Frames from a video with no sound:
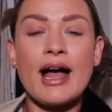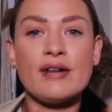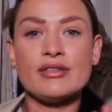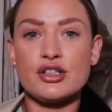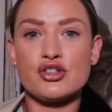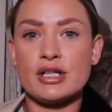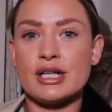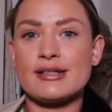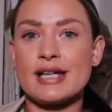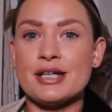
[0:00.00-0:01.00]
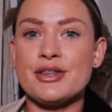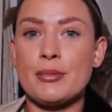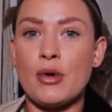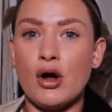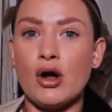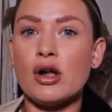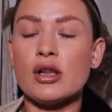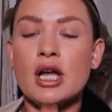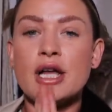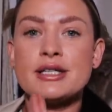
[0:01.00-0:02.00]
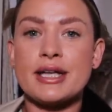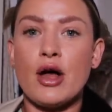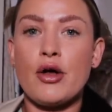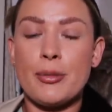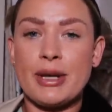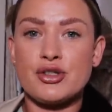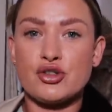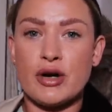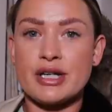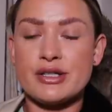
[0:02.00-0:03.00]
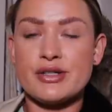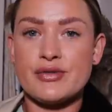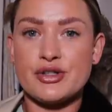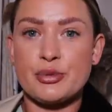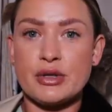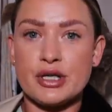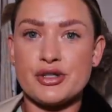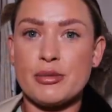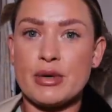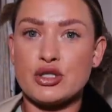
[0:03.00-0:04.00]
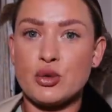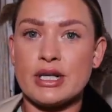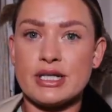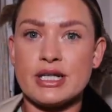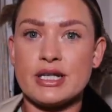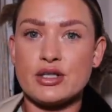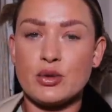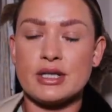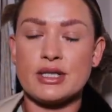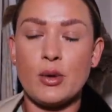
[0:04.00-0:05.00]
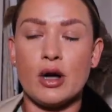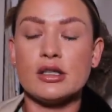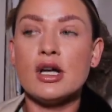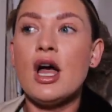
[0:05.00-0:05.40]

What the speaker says: I've literally scanned them all to get all the best trends for spring summer 2021.